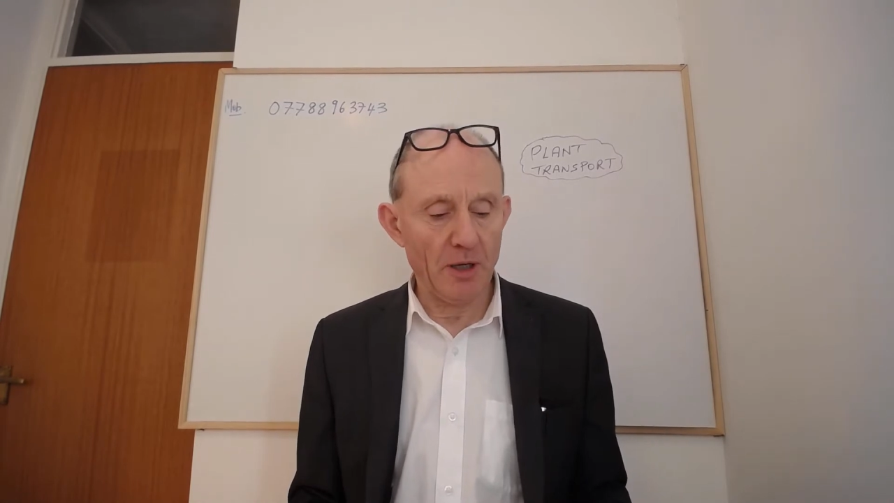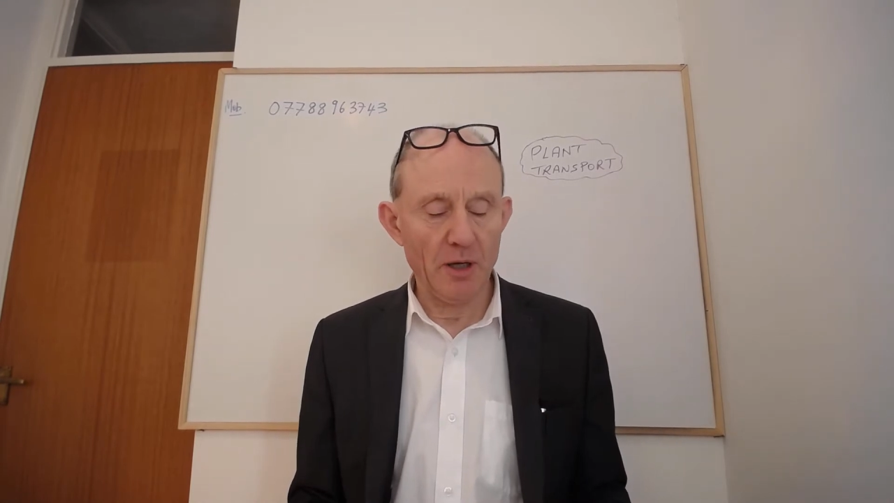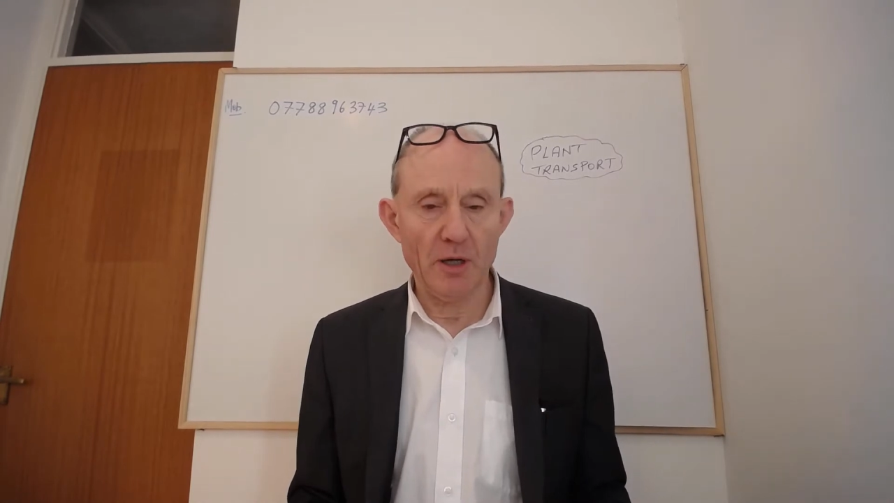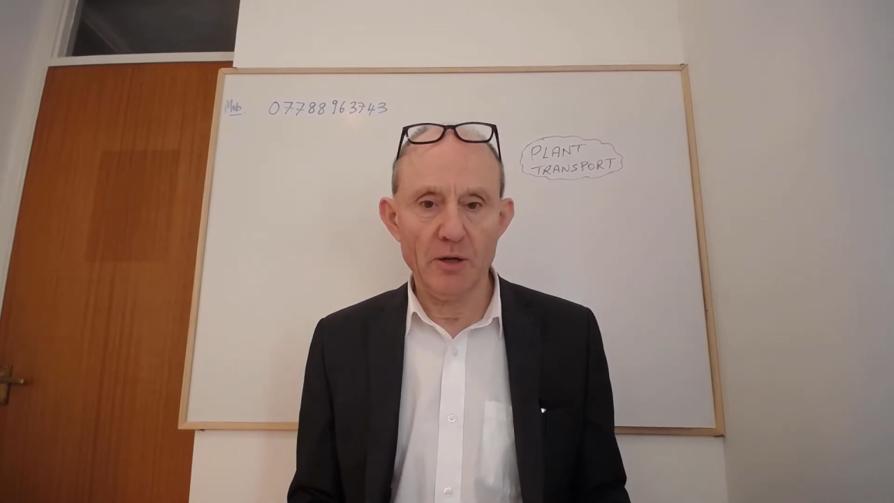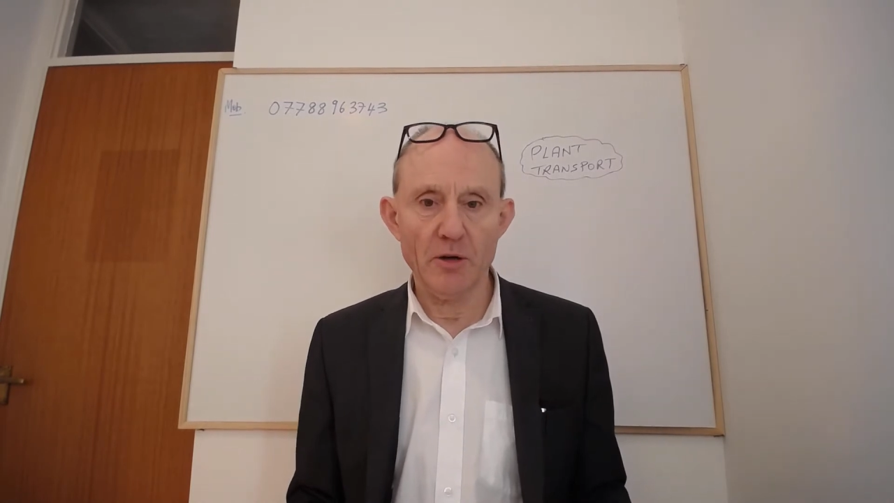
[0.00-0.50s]

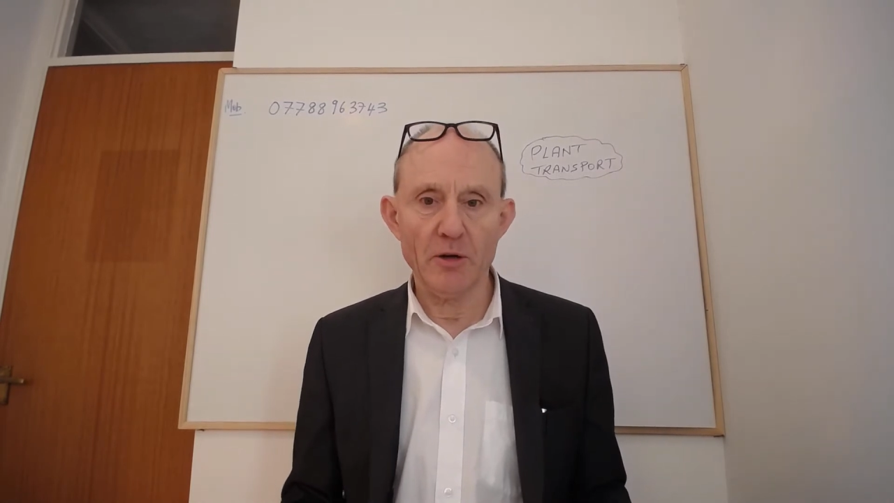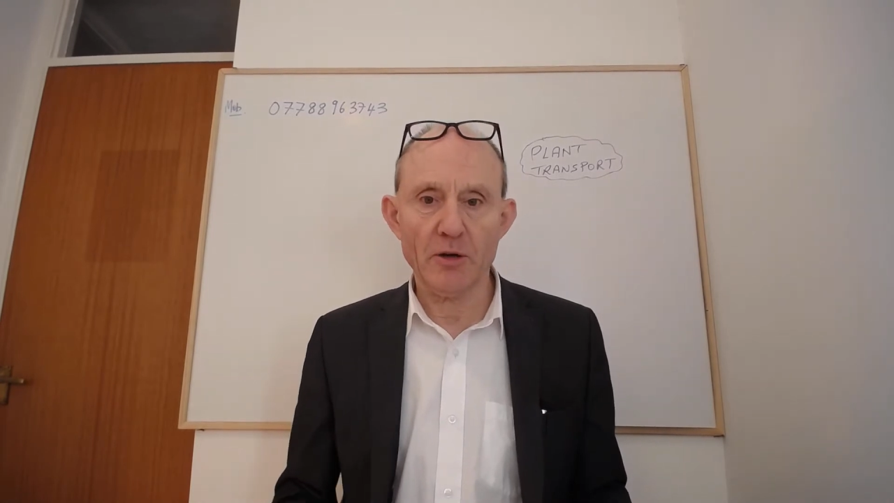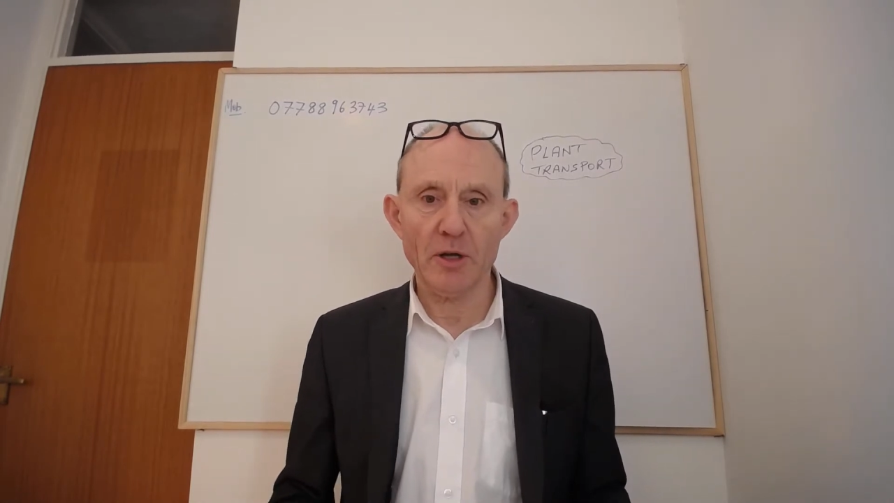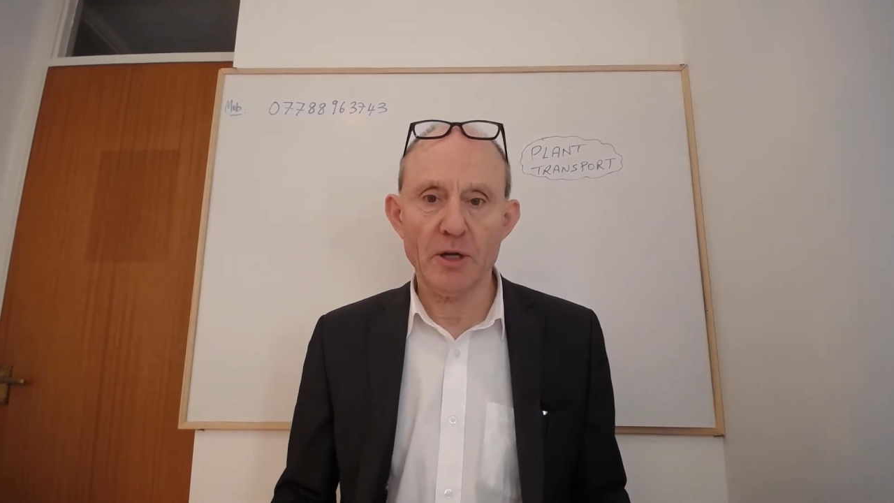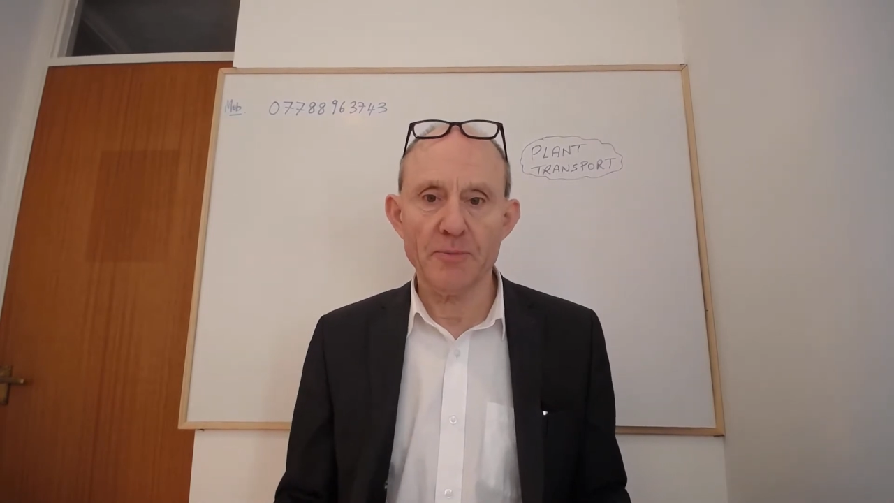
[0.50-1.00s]
you're
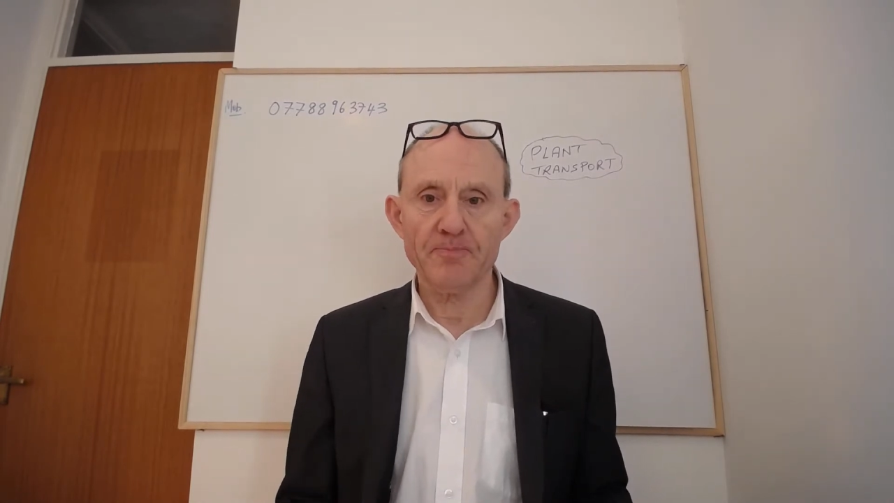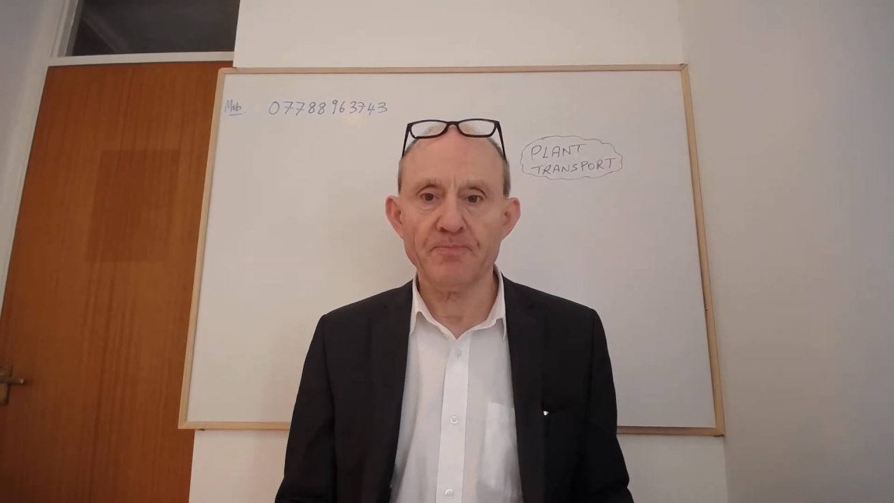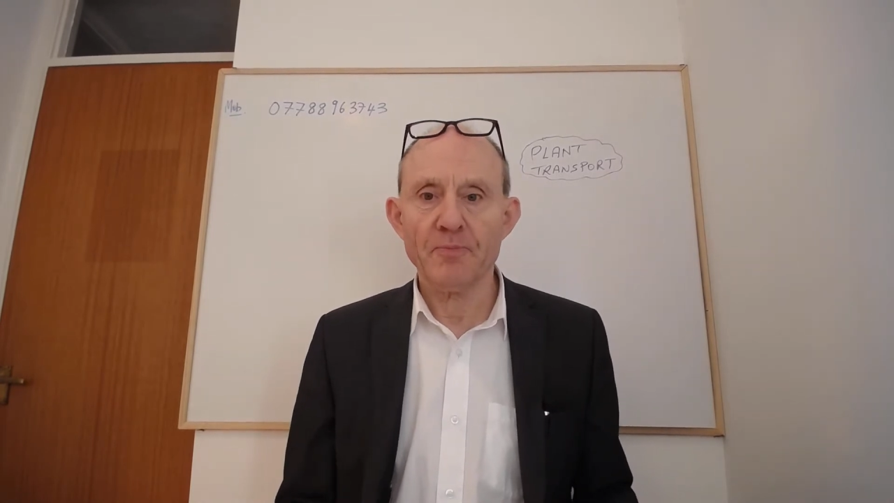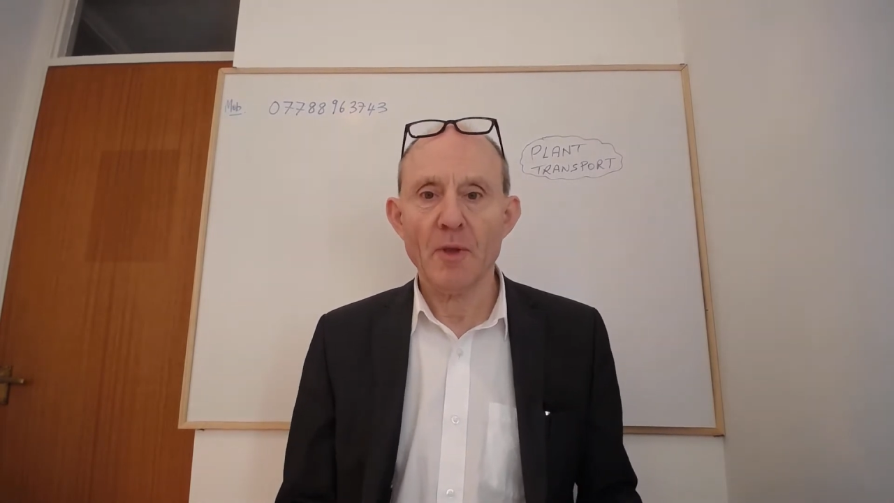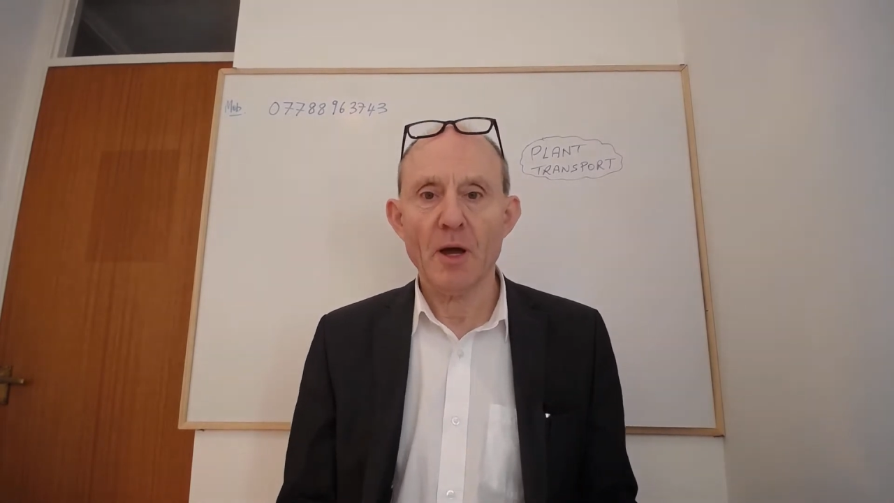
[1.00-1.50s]
looking
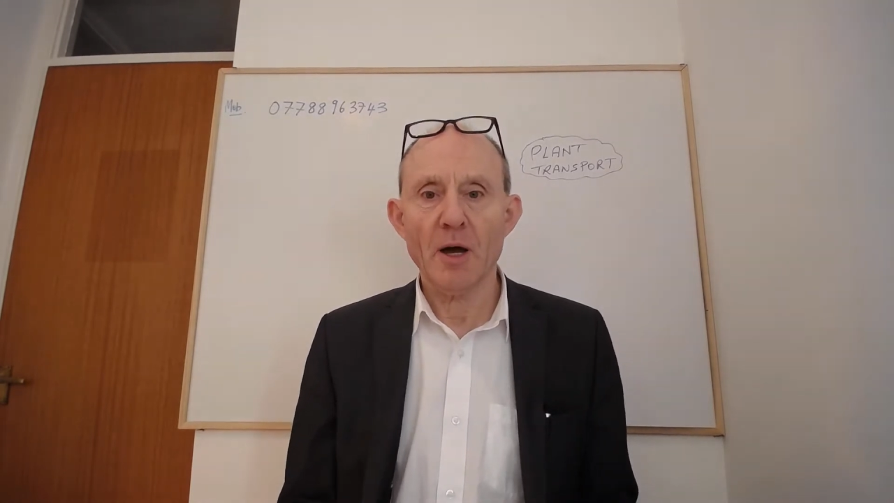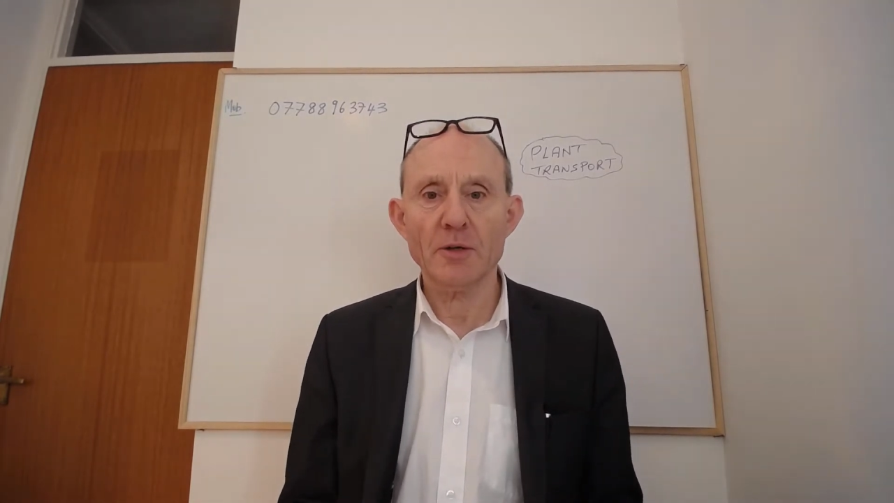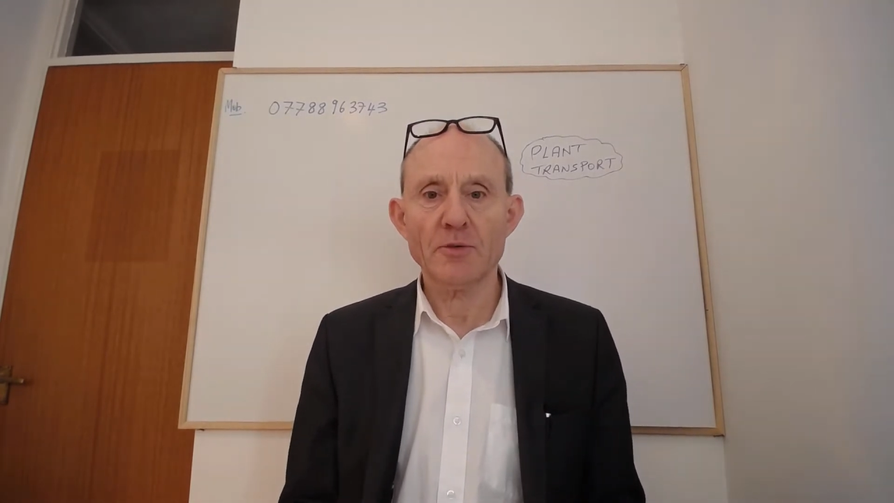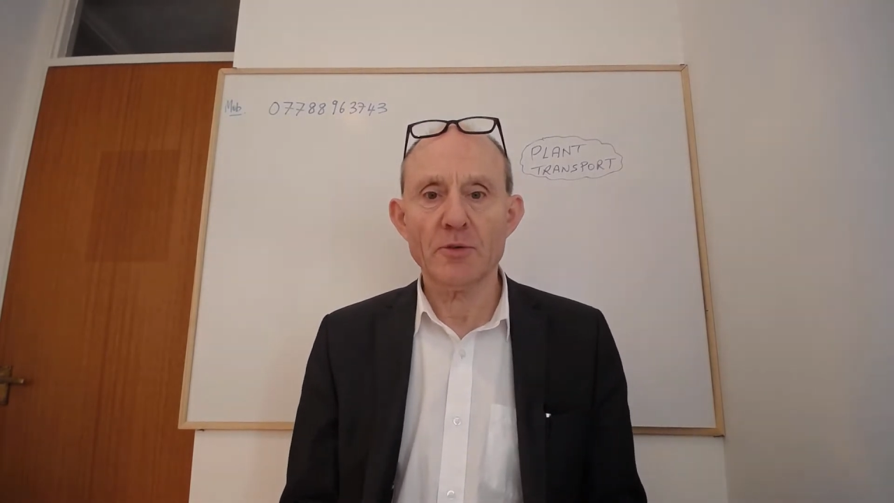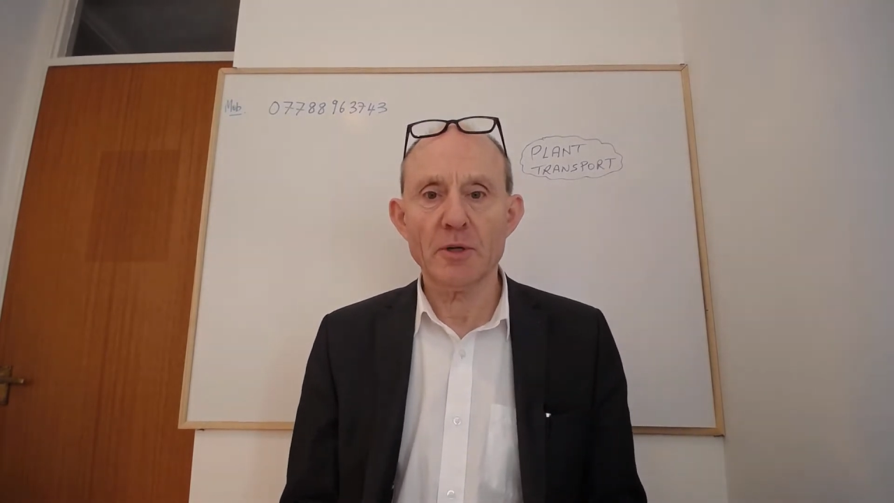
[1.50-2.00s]
at